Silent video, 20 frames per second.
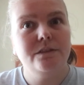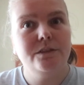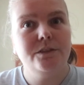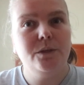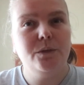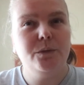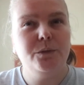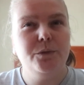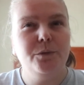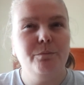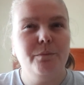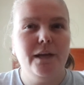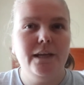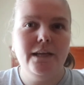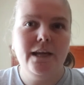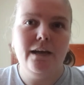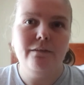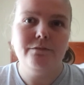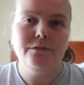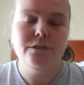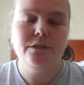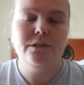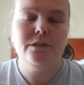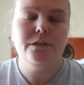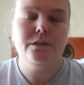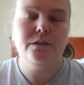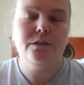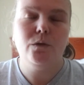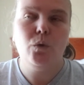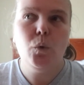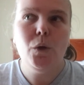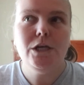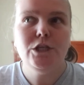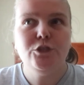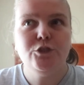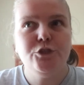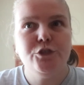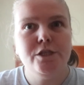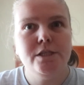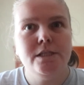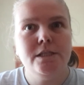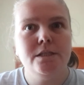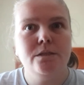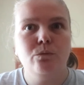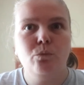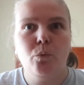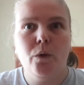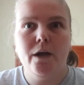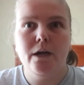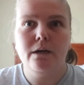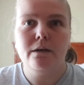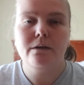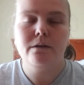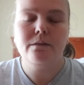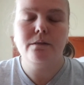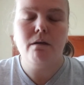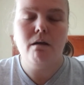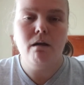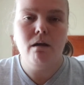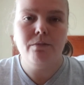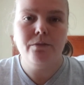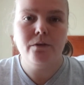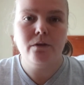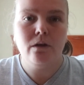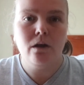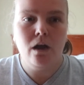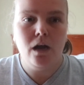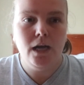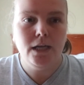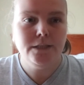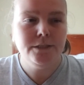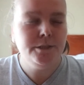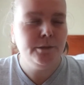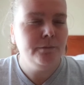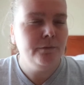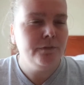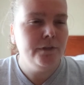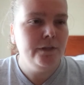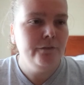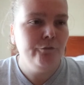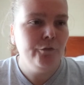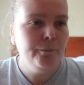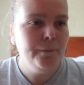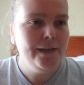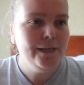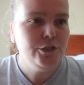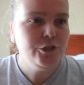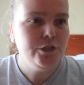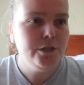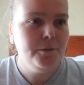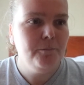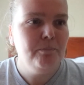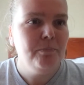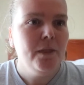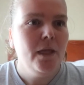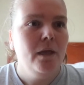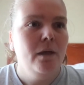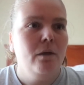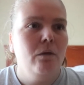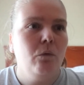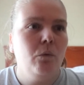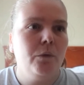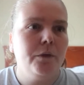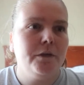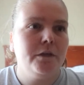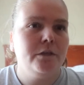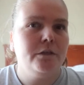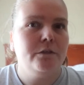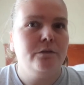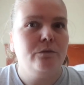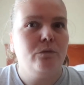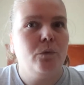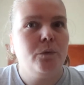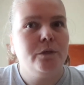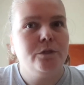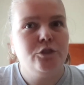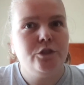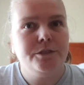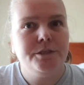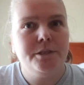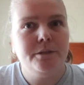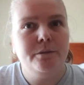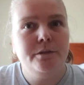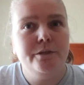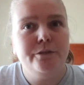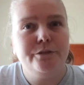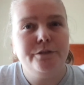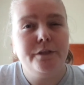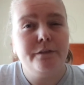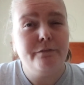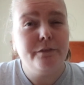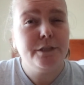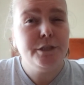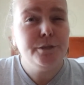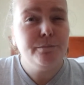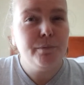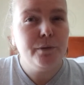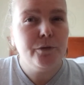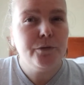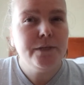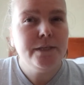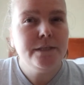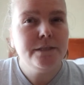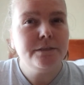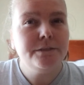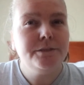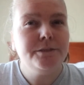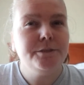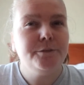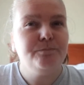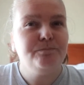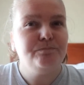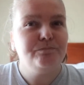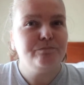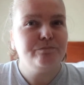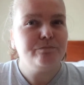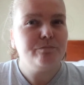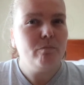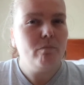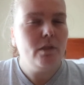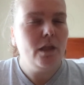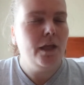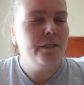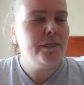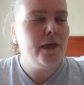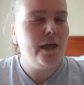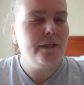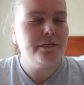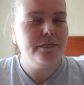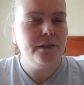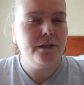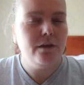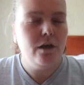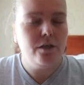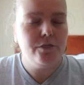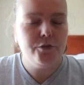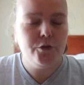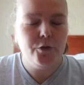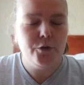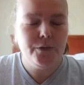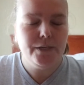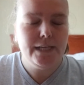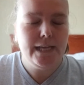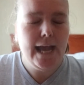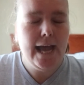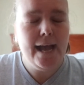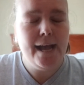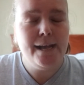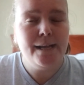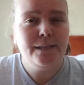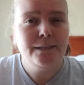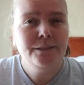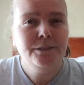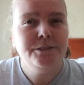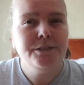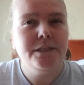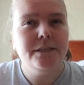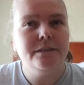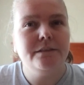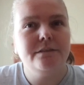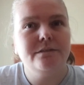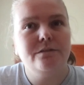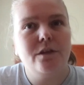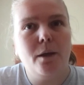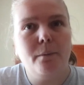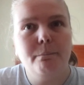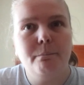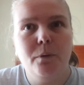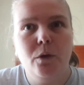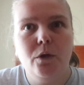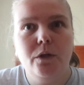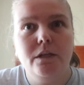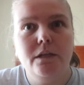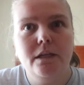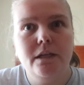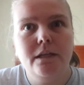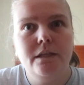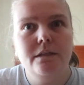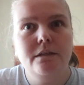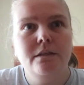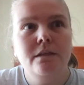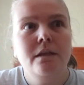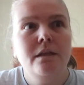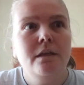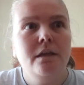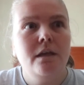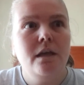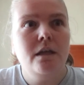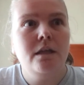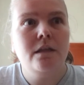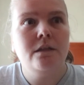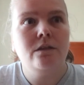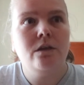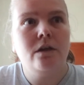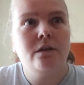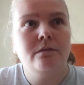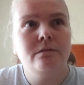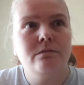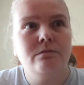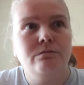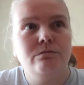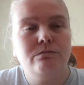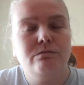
So you might have to question where the author got some of the information or could, or just the years of experience that the author already has and not put in and not